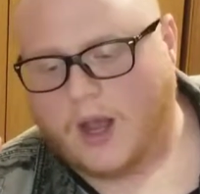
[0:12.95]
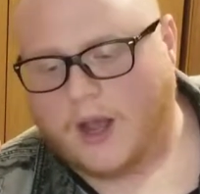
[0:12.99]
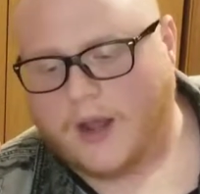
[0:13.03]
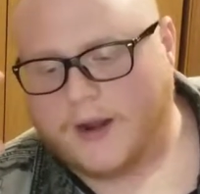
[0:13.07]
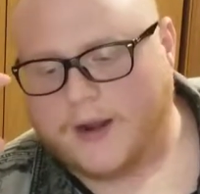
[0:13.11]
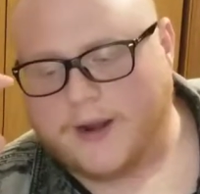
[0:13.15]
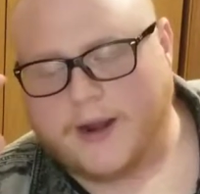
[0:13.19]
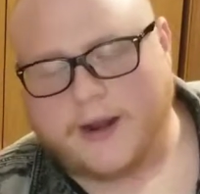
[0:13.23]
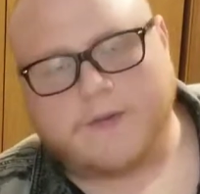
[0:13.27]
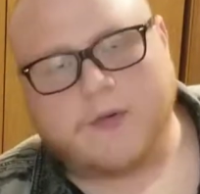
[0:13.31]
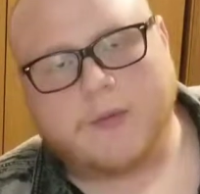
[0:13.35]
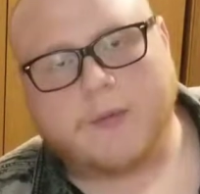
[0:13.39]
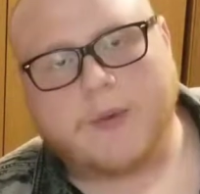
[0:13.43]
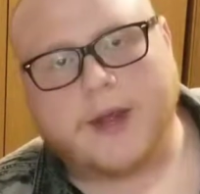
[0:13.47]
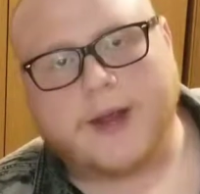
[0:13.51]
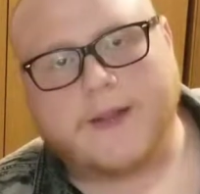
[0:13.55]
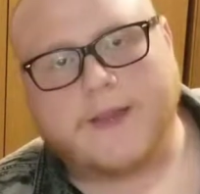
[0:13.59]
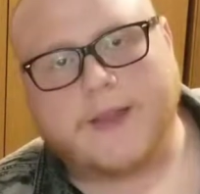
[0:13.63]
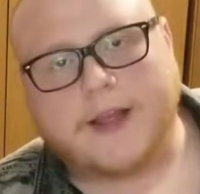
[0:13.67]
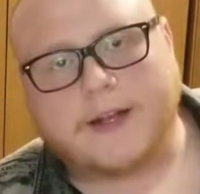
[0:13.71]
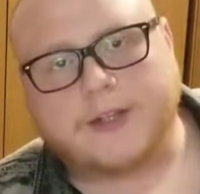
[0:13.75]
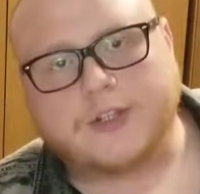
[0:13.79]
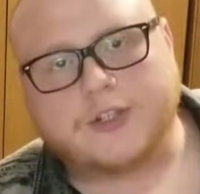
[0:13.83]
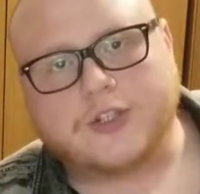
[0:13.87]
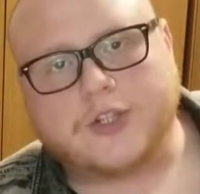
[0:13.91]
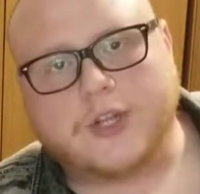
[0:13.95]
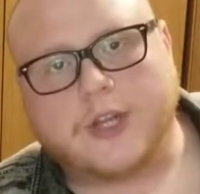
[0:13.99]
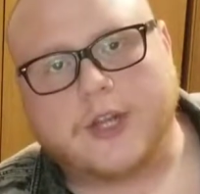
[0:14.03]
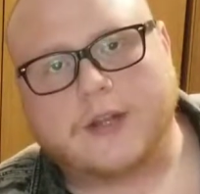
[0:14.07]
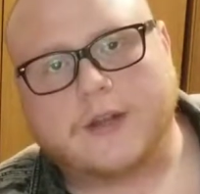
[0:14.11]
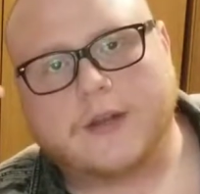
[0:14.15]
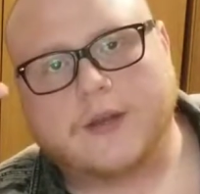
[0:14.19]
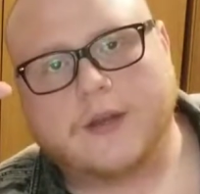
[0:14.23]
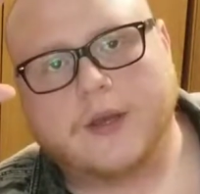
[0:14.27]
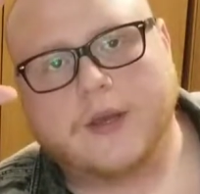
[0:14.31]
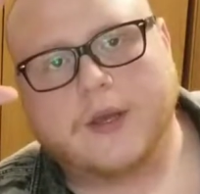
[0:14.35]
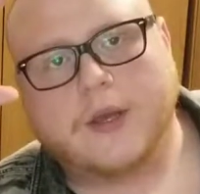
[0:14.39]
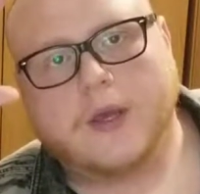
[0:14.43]
Never mind that
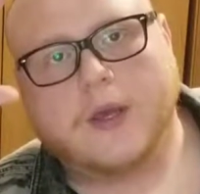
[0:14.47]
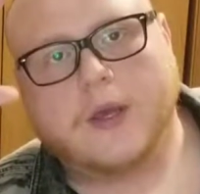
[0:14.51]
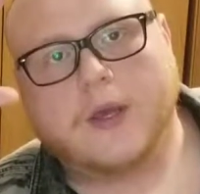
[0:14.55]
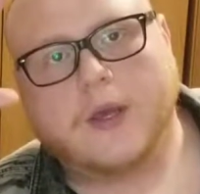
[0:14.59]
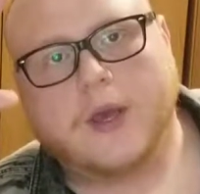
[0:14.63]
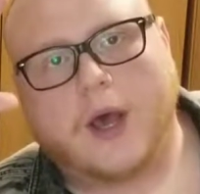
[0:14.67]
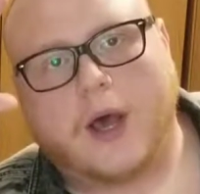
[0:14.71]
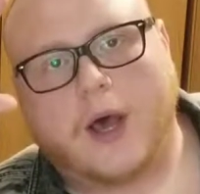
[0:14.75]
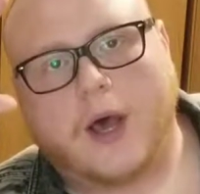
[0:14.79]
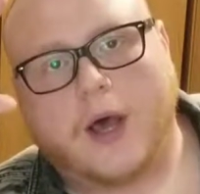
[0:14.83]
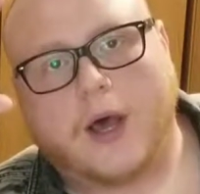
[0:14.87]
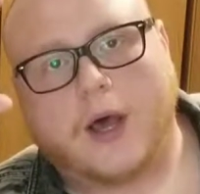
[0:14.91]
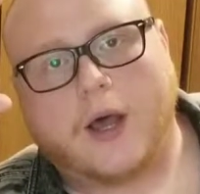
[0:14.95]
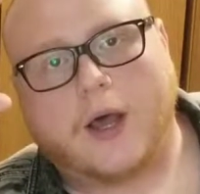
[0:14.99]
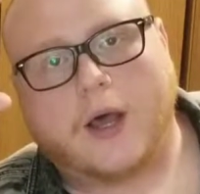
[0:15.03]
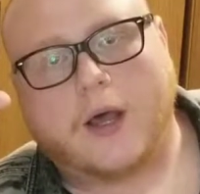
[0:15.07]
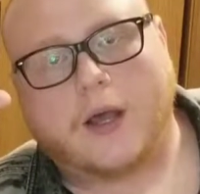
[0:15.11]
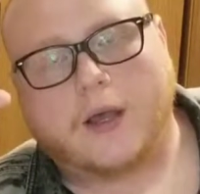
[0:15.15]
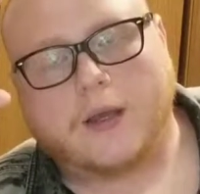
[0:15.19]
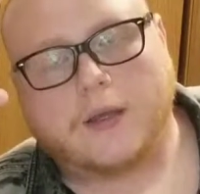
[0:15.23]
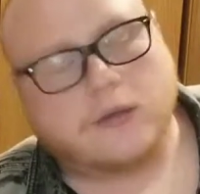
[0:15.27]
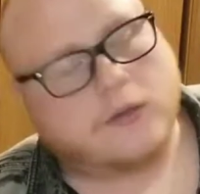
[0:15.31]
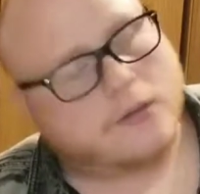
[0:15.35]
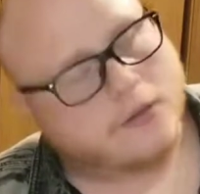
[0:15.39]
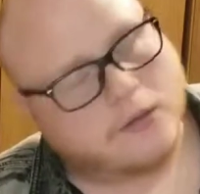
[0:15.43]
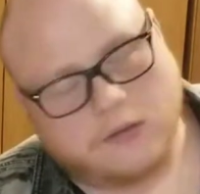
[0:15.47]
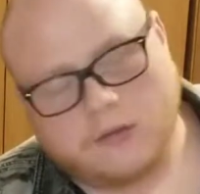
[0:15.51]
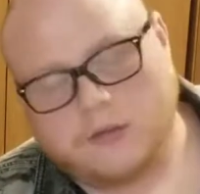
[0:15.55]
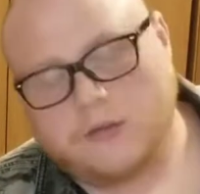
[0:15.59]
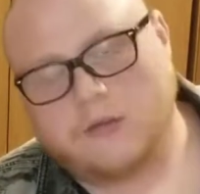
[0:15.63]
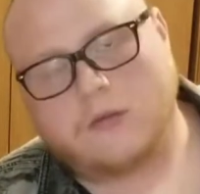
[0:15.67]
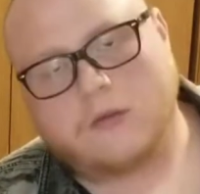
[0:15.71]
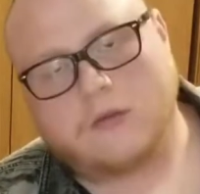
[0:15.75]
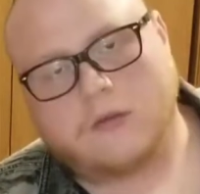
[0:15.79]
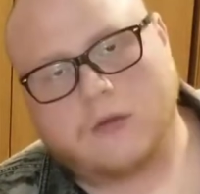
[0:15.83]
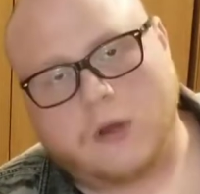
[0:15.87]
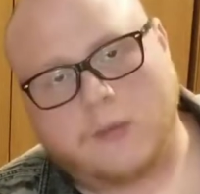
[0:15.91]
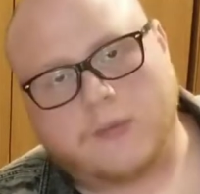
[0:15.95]
shit. I'm
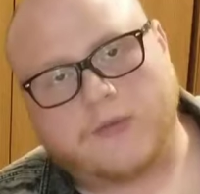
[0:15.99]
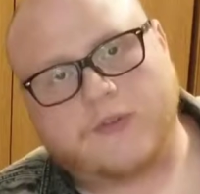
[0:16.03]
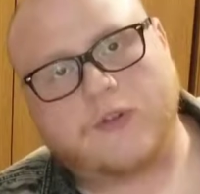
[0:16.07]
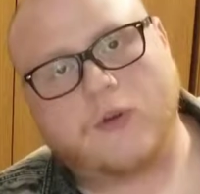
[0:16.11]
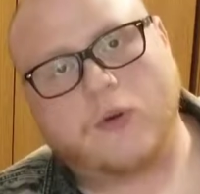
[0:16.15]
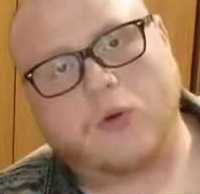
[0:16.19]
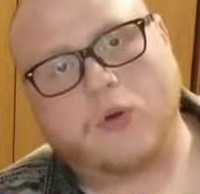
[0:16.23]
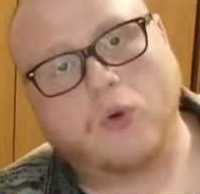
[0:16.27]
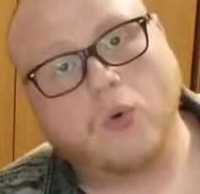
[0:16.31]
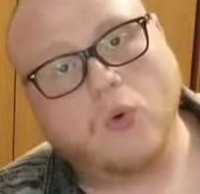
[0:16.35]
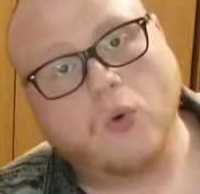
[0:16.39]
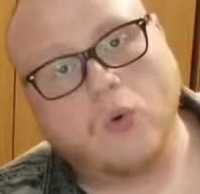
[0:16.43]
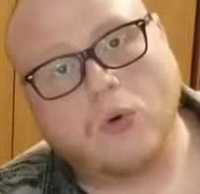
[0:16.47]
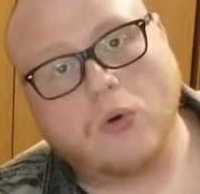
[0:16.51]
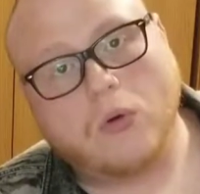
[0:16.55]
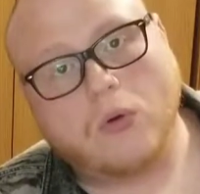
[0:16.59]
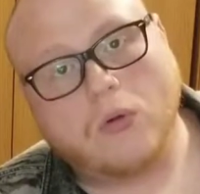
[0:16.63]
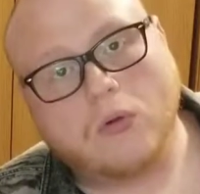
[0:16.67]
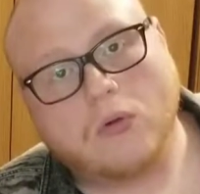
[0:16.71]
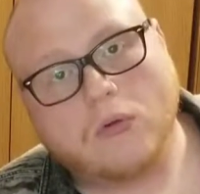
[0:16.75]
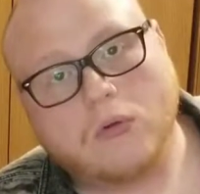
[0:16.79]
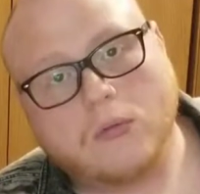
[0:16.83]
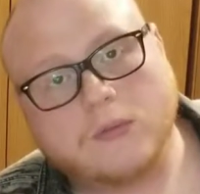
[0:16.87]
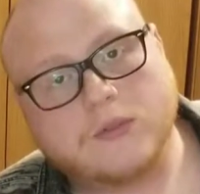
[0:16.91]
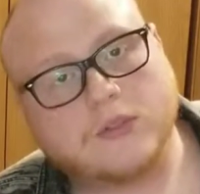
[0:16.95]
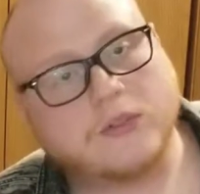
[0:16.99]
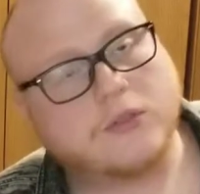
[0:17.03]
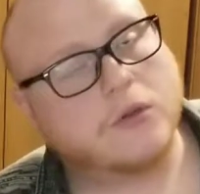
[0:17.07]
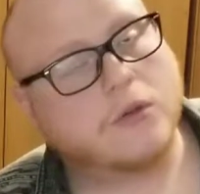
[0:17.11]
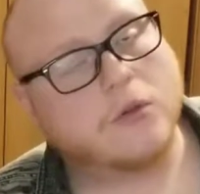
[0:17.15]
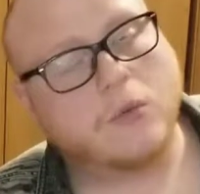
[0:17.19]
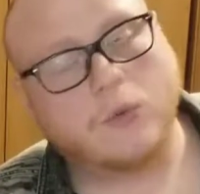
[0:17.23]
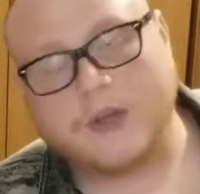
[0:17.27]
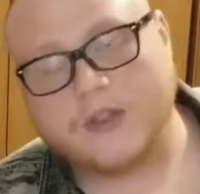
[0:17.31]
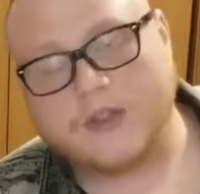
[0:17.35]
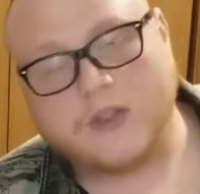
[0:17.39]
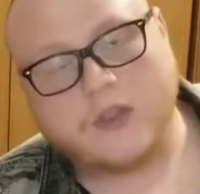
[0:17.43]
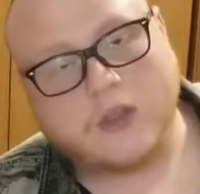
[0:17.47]
still cool, still
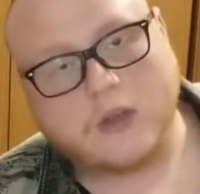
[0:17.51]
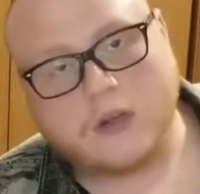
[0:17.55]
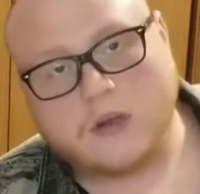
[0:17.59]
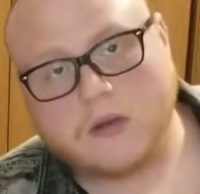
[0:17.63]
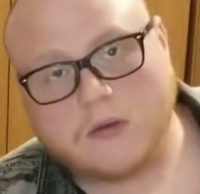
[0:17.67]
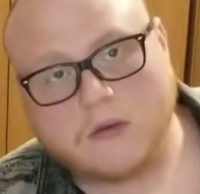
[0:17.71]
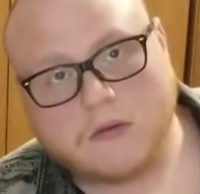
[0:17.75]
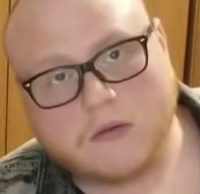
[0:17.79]
with it.